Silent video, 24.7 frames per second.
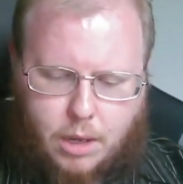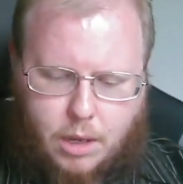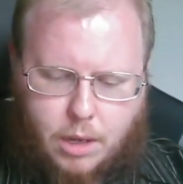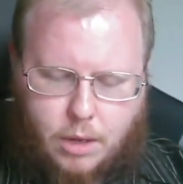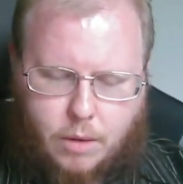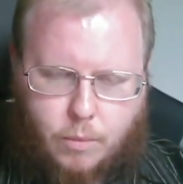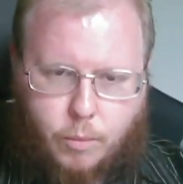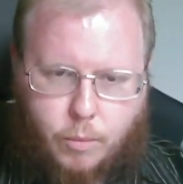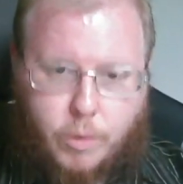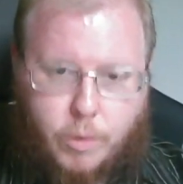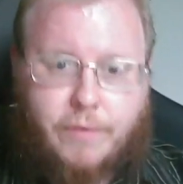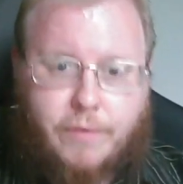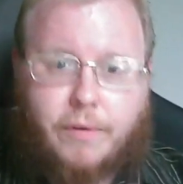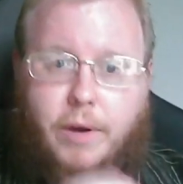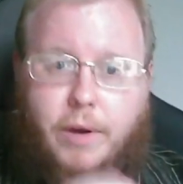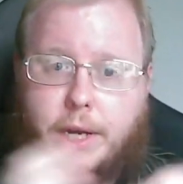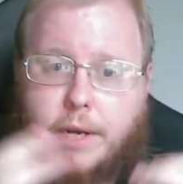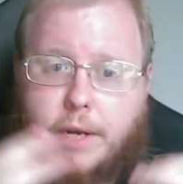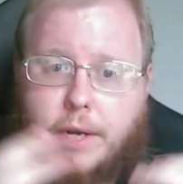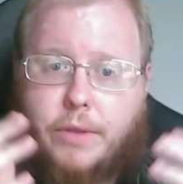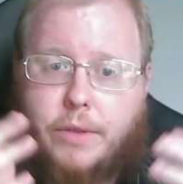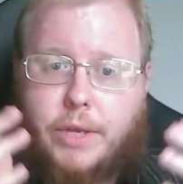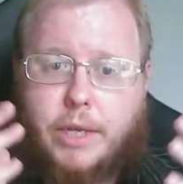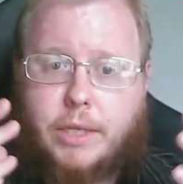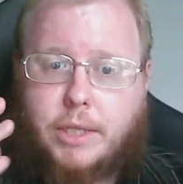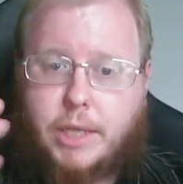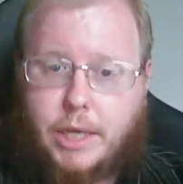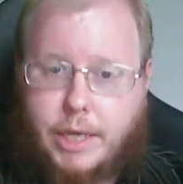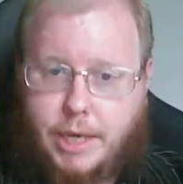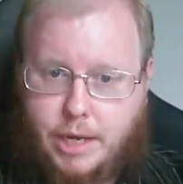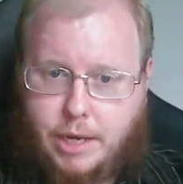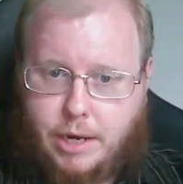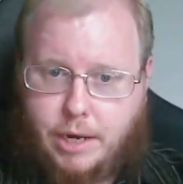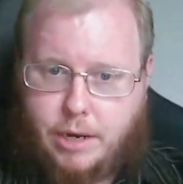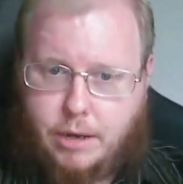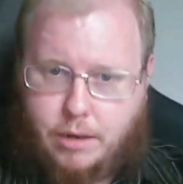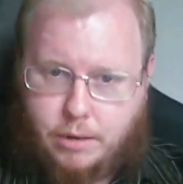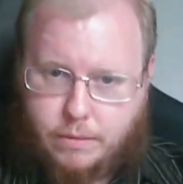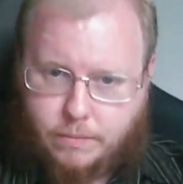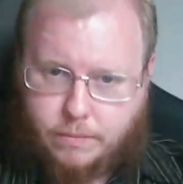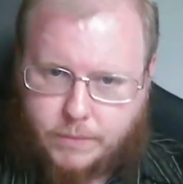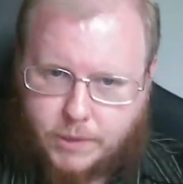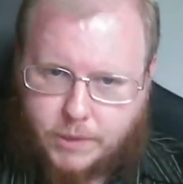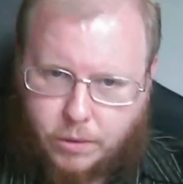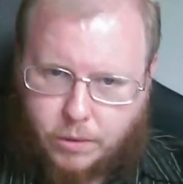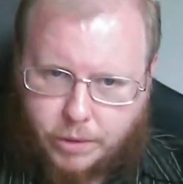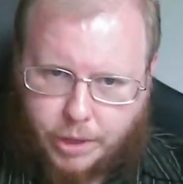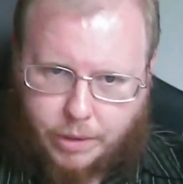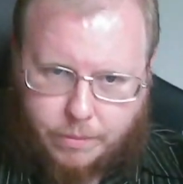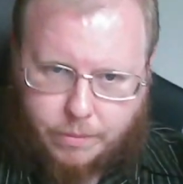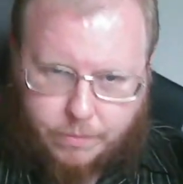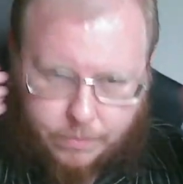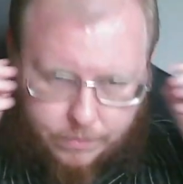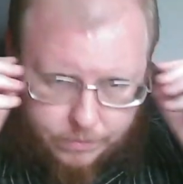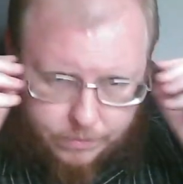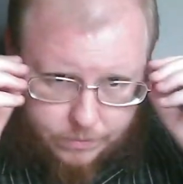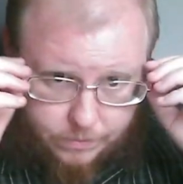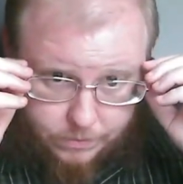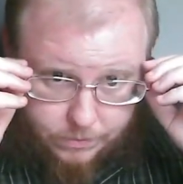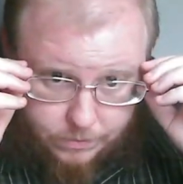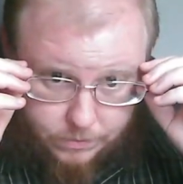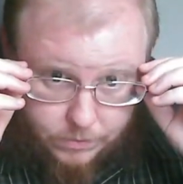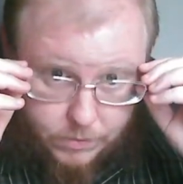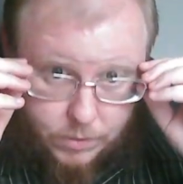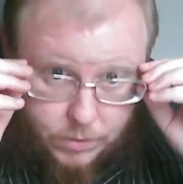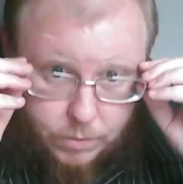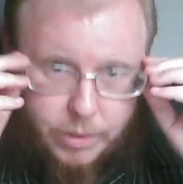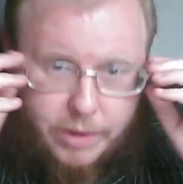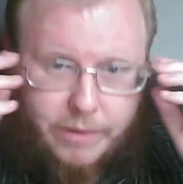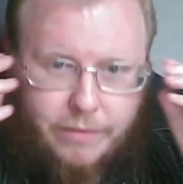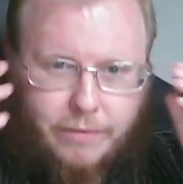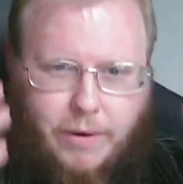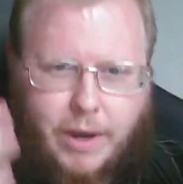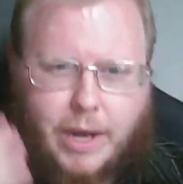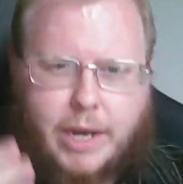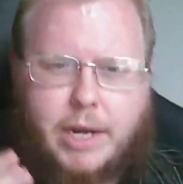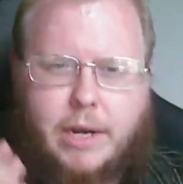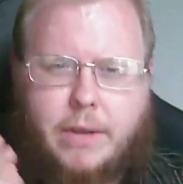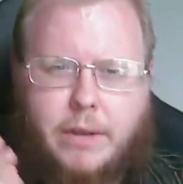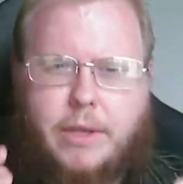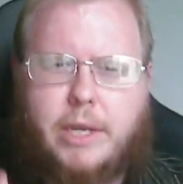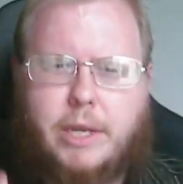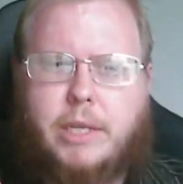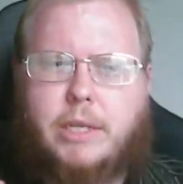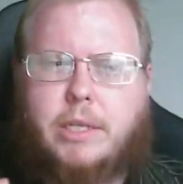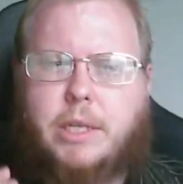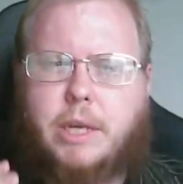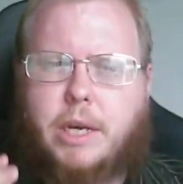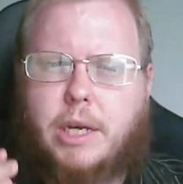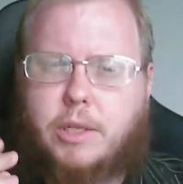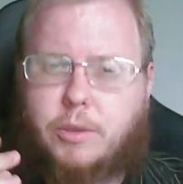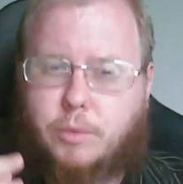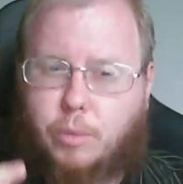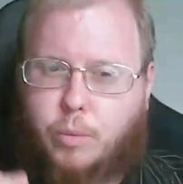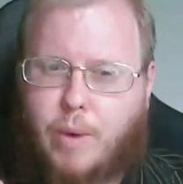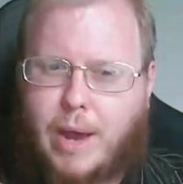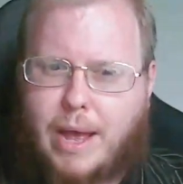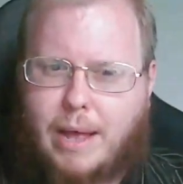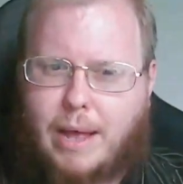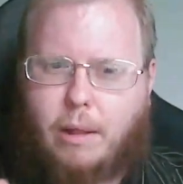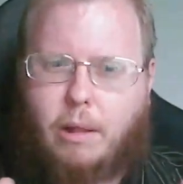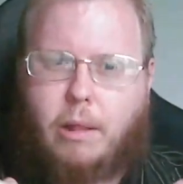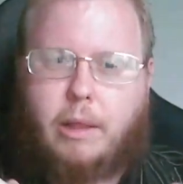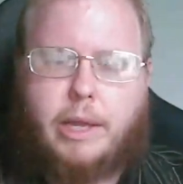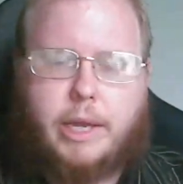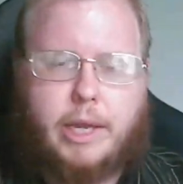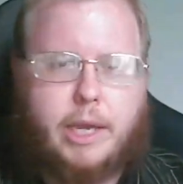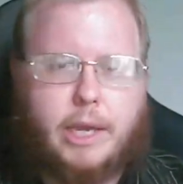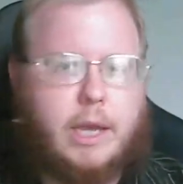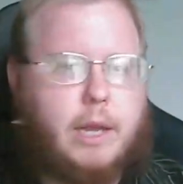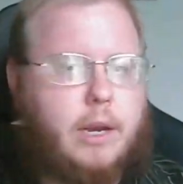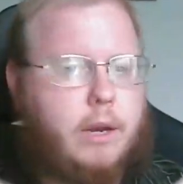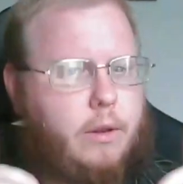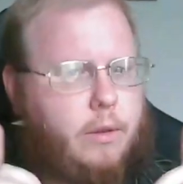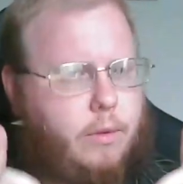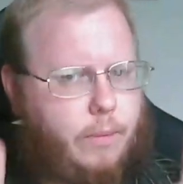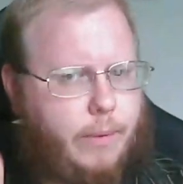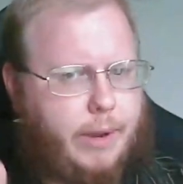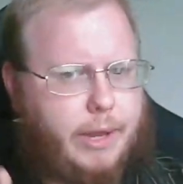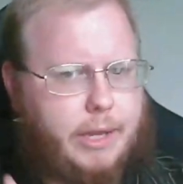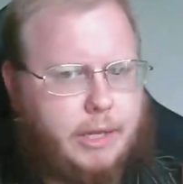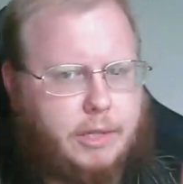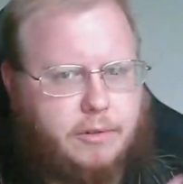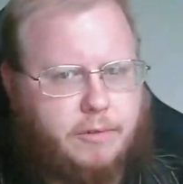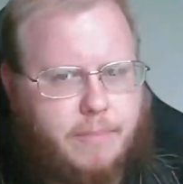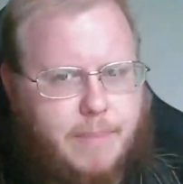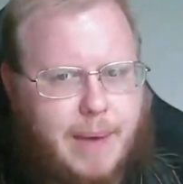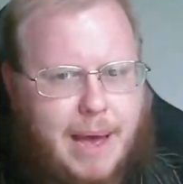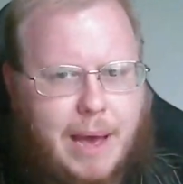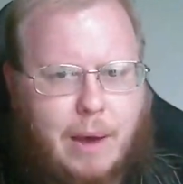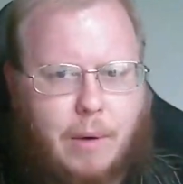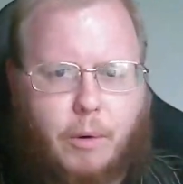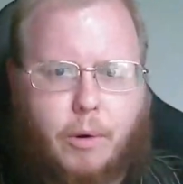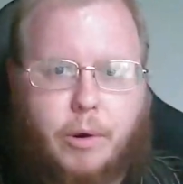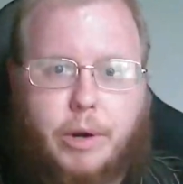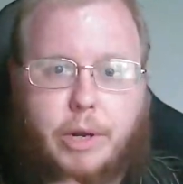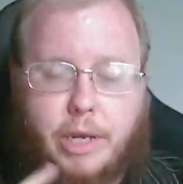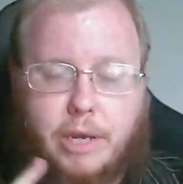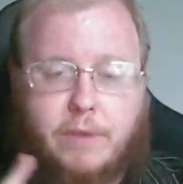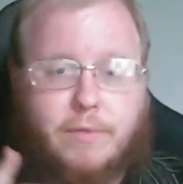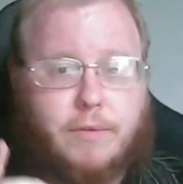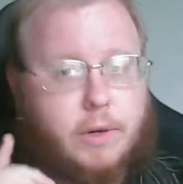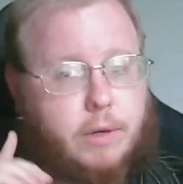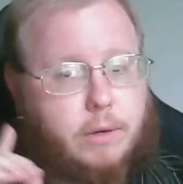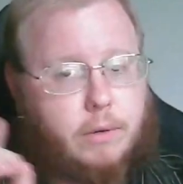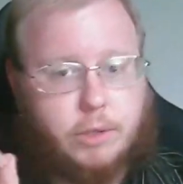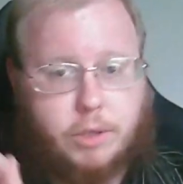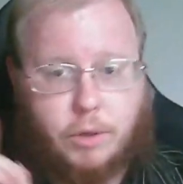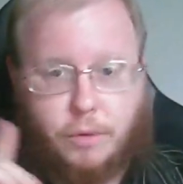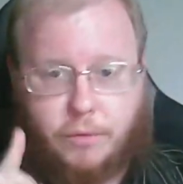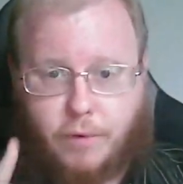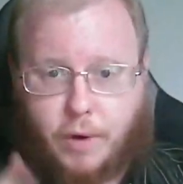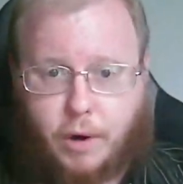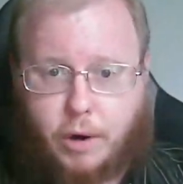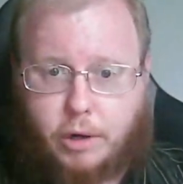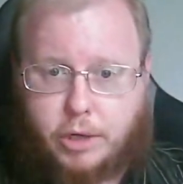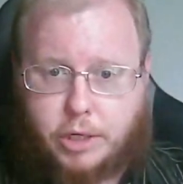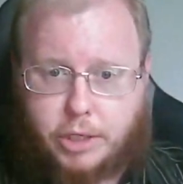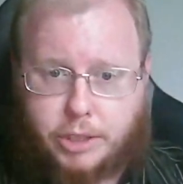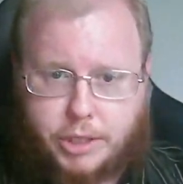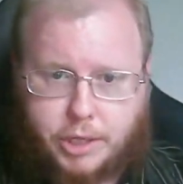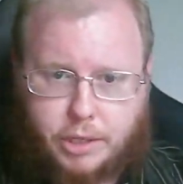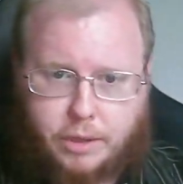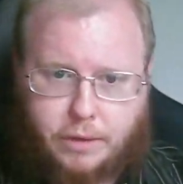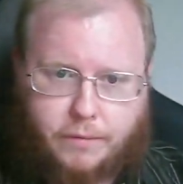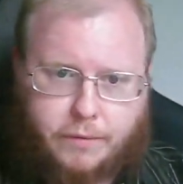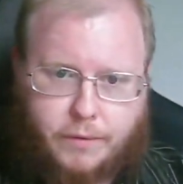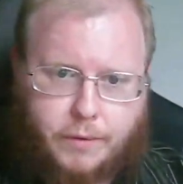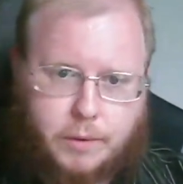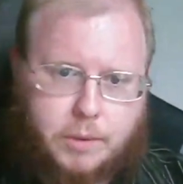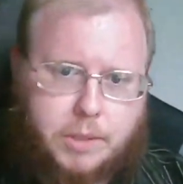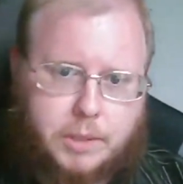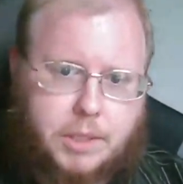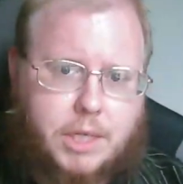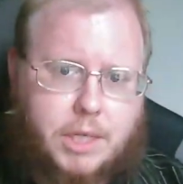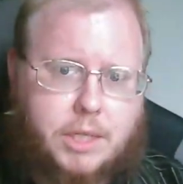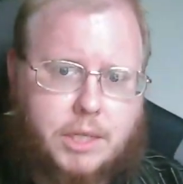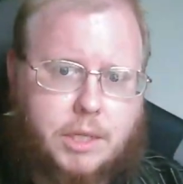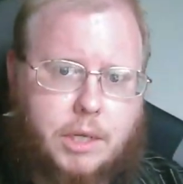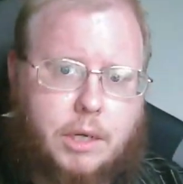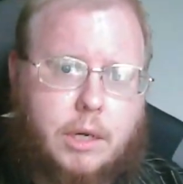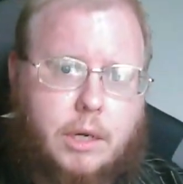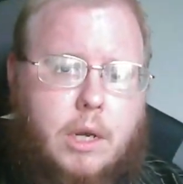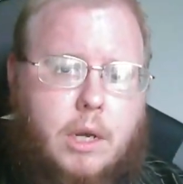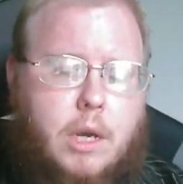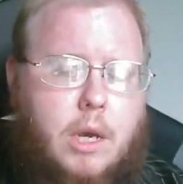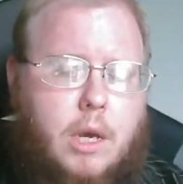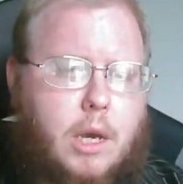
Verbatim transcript: We find these in Tolkien. We find these as well in The Rings of Power, even so far just in the first season.